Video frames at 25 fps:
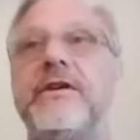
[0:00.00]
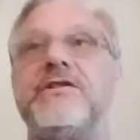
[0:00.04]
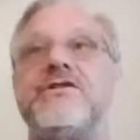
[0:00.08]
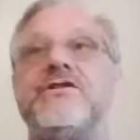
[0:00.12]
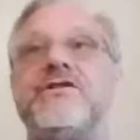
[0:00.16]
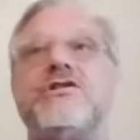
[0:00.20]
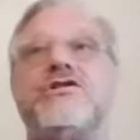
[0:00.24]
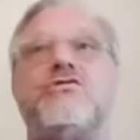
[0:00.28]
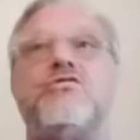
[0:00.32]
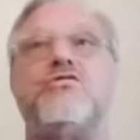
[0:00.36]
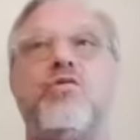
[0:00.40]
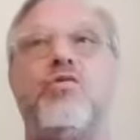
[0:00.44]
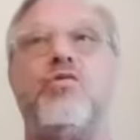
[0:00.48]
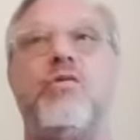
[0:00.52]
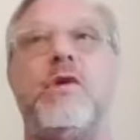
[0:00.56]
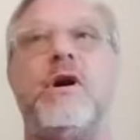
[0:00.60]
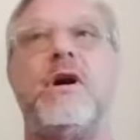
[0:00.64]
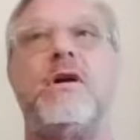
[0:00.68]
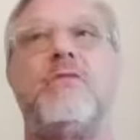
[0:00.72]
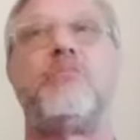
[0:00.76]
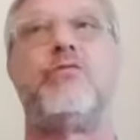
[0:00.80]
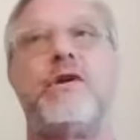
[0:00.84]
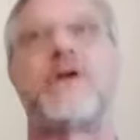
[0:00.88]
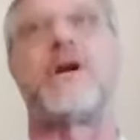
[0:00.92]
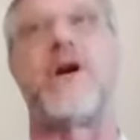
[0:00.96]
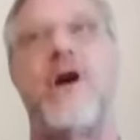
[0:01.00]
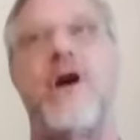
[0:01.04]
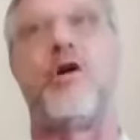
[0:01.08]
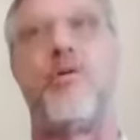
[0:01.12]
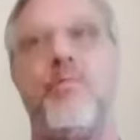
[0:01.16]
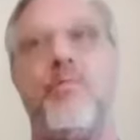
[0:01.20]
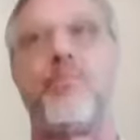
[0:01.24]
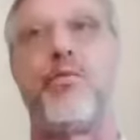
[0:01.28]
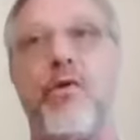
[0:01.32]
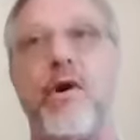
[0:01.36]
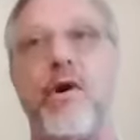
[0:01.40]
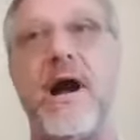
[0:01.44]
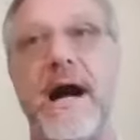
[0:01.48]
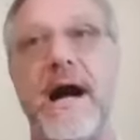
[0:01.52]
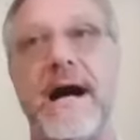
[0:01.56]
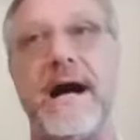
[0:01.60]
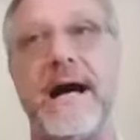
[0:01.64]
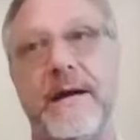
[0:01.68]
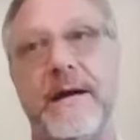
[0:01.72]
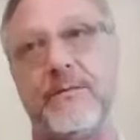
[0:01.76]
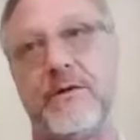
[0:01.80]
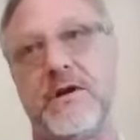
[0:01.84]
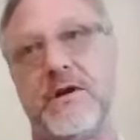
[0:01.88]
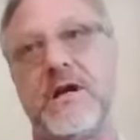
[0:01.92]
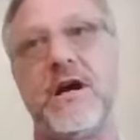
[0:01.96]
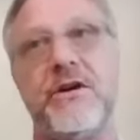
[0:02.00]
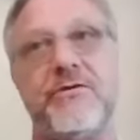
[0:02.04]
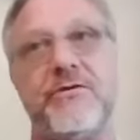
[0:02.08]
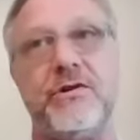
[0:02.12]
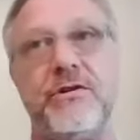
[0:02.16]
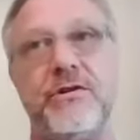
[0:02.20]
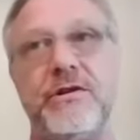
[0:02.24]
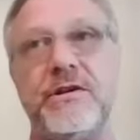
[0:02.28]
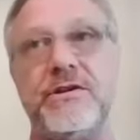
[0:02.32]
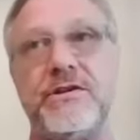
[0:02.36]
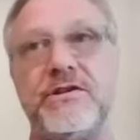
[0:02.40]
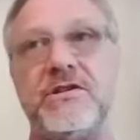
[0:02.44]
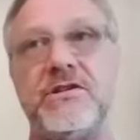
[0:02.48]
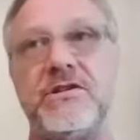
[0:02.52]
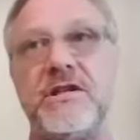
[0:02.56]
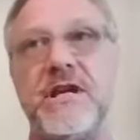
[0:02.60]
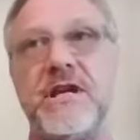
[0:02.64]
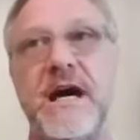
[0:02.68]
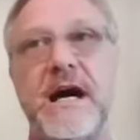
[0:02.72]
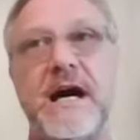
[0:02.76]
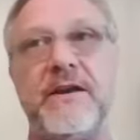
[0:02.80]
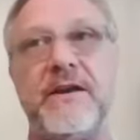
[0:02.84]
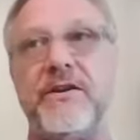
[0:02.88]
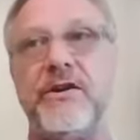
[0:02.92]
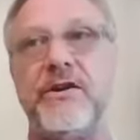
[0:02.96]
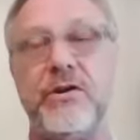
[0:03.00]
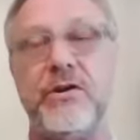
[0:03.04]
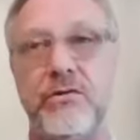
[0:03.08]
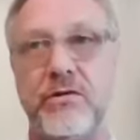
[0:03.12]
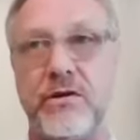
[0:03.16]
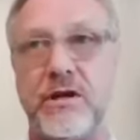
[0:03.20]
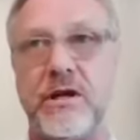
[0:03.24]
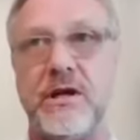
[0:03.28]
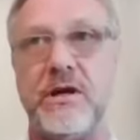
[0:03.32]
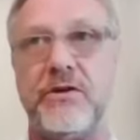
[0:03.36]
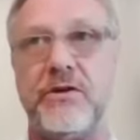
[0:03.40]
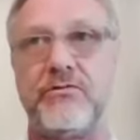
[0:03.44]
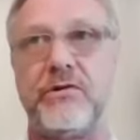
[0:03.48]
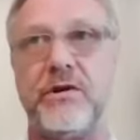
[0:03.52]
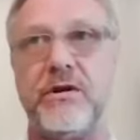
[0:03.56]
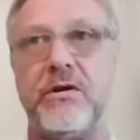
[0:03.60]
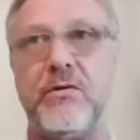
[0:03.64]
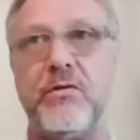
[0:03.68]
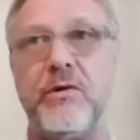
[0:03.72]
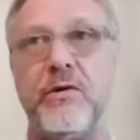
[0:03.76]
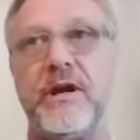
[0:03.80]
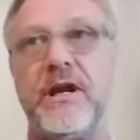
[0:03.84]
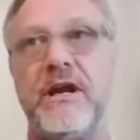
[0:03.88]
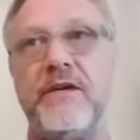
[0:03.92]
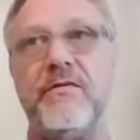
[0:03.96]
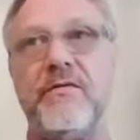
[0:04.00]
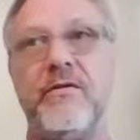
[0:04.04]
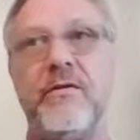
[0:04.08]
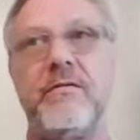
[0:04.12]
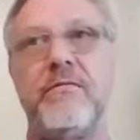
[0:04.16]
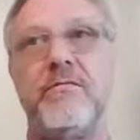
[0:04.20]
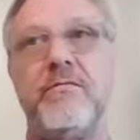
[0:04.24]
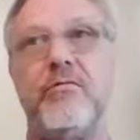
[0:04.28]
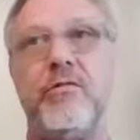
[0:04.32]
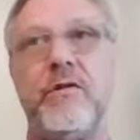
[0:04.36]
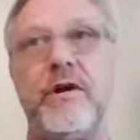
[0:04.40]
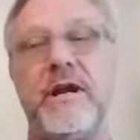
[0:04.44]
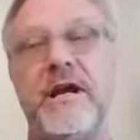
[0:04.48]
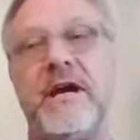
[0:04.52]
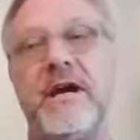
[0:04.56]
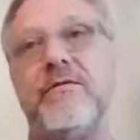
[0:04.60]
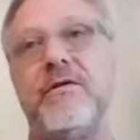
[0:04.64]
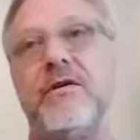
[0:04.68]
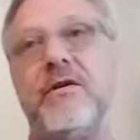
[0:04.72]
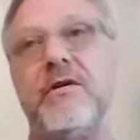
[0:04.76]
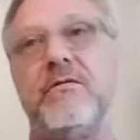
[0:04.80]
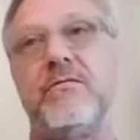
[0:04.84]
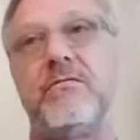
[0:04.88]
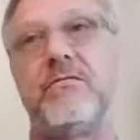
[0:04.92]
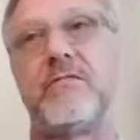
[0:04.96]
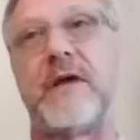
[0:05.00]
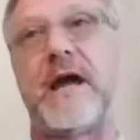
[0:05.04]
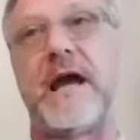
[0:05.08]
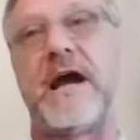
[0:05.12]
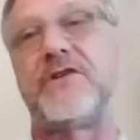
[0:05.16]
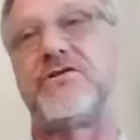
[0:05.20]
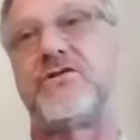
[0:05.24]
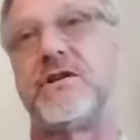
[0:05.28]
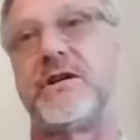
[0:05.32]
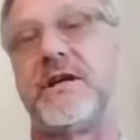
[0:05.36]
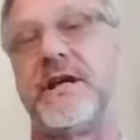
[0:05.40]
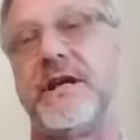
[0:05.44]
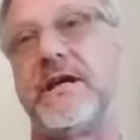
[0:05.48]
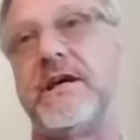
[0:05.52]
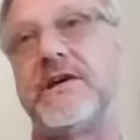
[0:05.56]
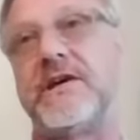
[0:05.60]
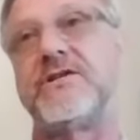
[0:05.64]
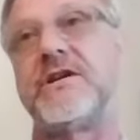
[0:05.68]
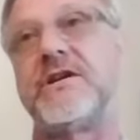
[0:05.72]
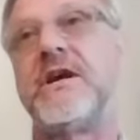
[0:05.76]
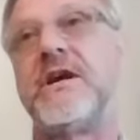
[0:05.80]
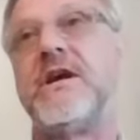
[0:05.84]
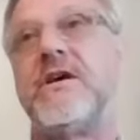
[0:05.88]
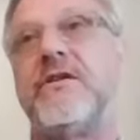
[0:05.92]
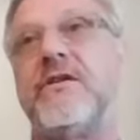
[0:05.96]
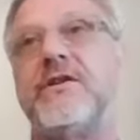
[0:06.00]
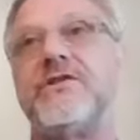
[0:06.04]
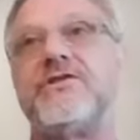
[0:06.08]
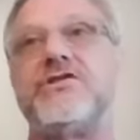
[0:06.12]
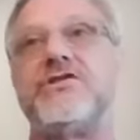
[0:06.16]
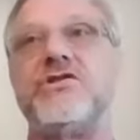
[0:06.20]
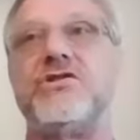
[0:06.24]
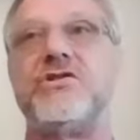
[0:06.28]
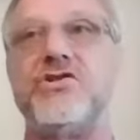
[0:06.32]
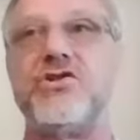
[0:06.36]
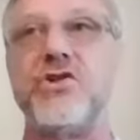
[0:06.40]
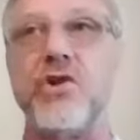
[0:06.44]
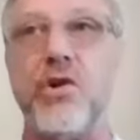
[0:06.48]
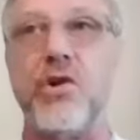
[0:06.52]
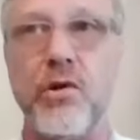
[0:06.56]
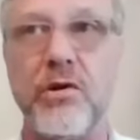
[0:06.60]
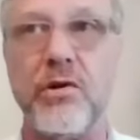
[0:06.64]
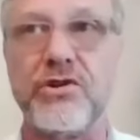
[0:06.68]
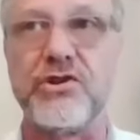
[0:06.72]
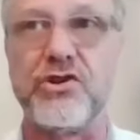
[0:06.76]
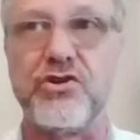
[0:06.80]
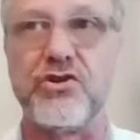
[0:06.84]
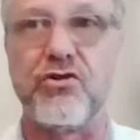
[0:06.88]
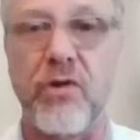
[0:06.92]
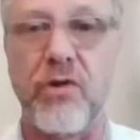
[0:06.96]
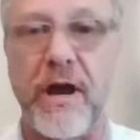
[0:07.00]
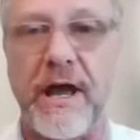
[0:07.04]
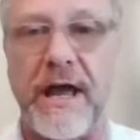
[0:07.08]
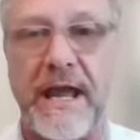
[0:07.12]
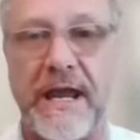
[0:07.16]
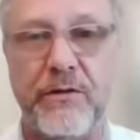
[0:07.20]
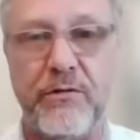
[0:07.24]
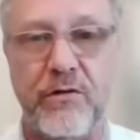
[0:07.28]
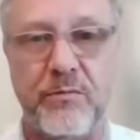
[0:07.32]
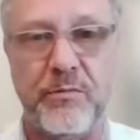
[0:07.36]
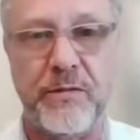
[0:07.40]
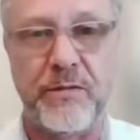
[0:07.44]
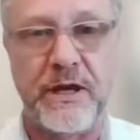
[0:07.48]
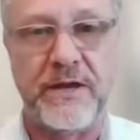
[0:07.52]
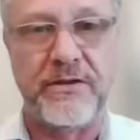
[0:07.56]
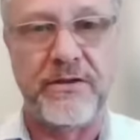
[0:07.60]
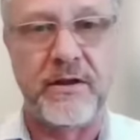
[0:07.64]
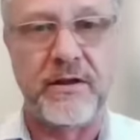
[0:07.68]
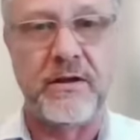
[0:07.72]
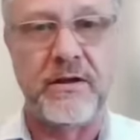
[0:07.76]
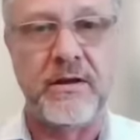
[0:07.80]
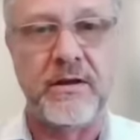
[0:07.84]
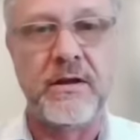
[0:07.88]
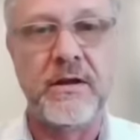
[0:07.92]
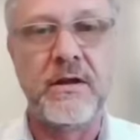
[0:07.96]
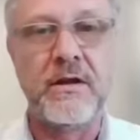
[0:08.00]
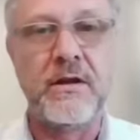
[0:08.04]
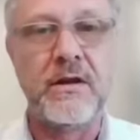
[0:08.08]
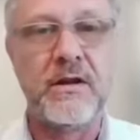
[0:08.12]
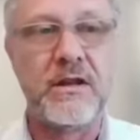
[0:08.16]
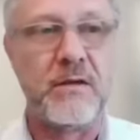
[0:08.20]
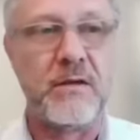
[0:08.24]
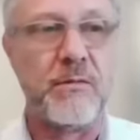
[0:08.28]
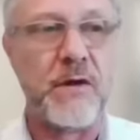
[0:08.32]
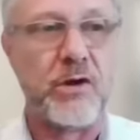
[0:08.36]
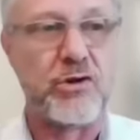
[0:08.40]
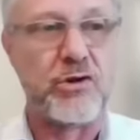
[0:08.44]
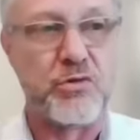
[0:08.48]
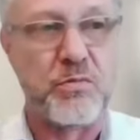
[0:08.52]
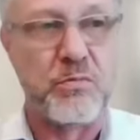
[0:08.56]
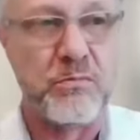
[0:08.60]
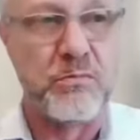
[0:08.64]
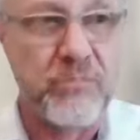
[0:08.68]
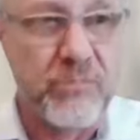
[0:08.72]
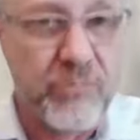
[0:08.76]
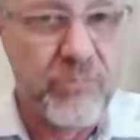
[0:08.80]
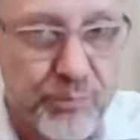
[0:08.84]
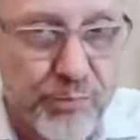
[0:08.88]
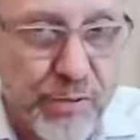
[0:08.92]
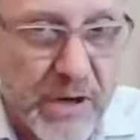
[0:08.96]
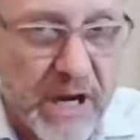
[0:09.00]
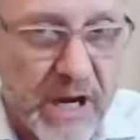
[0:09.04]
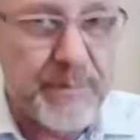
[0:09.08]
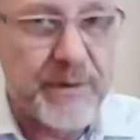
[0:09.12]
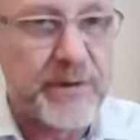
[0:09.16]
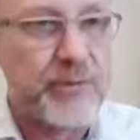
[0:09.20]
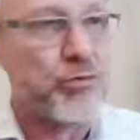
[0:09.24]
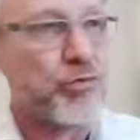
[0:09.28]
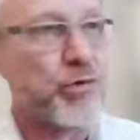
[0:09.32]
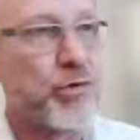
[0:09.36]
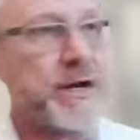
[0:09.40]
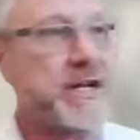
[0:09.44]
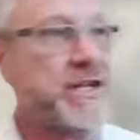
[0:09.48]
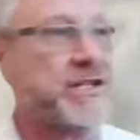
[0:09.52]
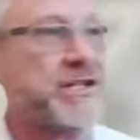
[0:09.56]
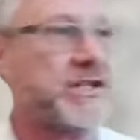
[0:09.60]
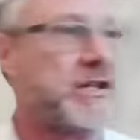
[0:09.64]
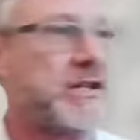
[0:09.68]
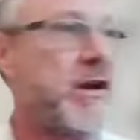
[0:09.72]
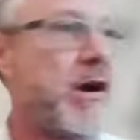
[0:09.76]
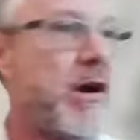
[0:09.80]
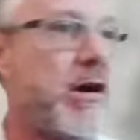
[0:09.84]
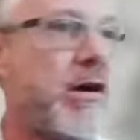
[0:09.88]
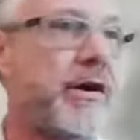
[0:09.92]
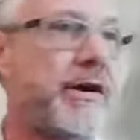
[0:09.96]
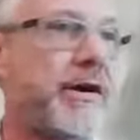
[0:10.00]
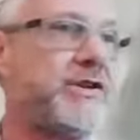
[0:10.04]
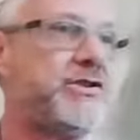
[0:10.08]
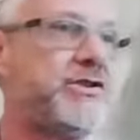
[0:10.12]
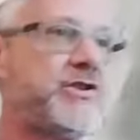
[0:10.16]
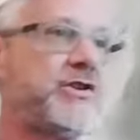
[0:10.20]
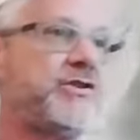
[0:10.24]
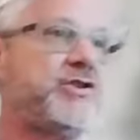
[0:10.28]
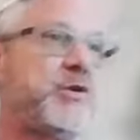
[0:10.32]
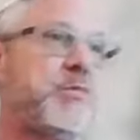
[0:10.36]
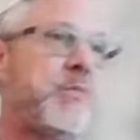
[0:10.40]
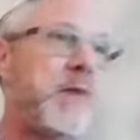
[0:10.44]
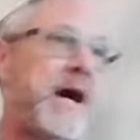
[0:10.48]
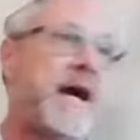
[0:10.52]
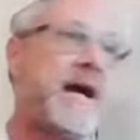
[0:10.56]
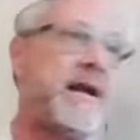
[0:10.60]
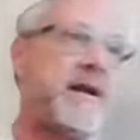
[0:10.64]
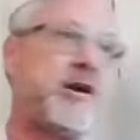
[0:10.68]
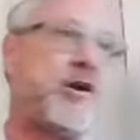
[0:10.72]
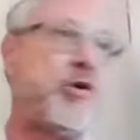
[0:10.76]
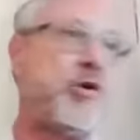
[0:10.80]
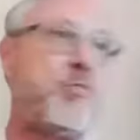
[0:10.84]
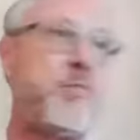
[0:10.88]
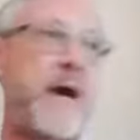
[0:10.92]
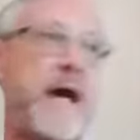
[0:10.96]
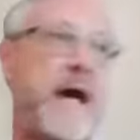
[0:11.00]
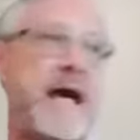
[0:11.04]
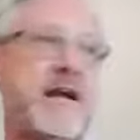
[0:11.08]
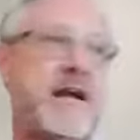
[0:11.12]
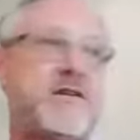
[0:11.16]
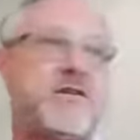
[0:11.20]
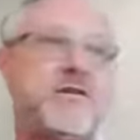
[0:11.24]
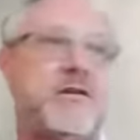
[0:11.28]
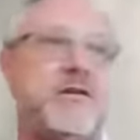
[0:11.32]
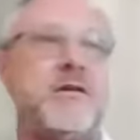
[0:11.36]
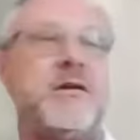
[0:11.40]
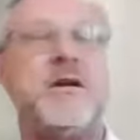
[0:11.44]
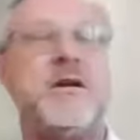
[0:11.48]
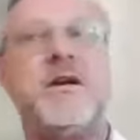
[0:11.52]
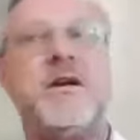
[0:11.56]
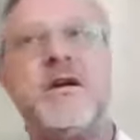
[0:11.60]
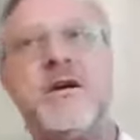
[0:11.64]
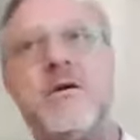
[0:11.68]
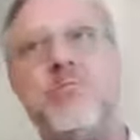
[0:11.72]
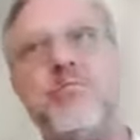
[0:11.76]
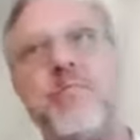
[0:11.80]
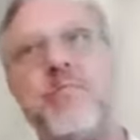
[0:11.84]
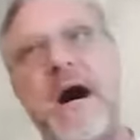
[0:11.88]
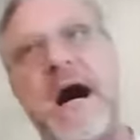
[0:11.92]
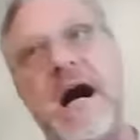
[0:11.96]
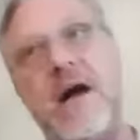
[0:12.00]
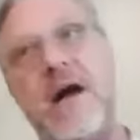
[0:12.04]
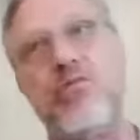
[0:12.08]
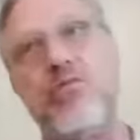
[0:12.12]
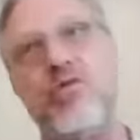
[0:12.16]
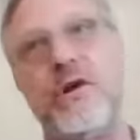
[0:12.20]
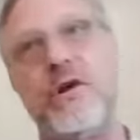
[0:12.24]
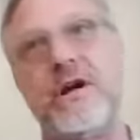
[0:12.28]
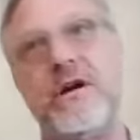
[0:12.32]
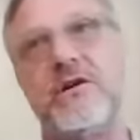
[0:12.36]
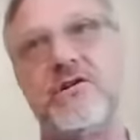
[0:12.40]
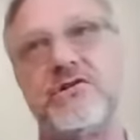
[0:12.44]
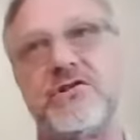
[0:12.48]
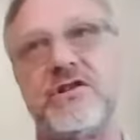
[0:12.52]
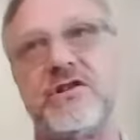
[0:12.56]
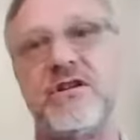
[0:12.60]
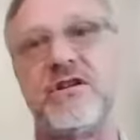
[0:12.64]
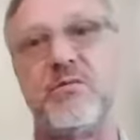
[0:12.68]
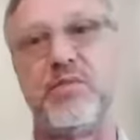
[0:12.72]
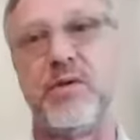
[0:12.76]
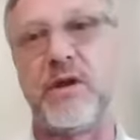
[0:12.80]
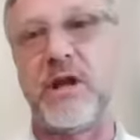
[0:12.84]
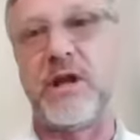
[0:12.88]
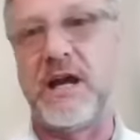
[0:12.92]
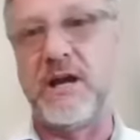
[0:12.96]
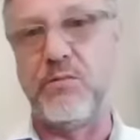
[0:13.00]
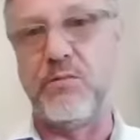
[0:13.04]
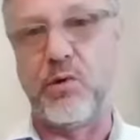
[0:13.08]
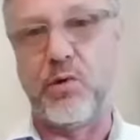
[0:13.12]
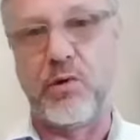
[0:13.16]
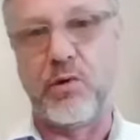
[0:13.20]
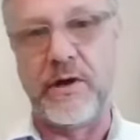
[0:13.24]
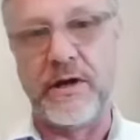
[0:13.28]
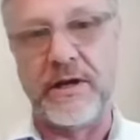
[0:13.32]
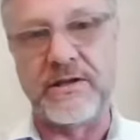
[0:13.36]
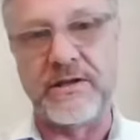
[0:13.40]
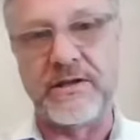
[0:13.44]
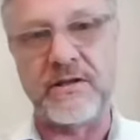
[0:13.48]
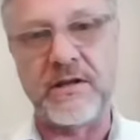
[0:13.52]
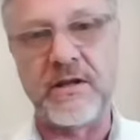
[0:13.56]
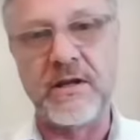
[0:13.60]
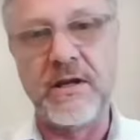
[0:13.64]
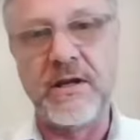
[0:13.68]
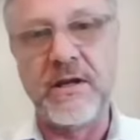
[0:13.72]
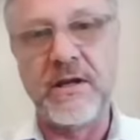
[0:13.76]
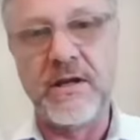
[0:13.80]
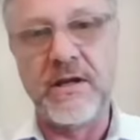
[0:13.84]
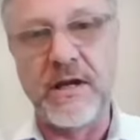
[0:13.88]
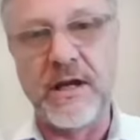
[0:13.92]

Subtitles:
this is what we call Prime Country. This is not New Country or whatever it actually is. This is George Strait would be the most probably recent artist, and you might go back to Bob Wills and the Playboys,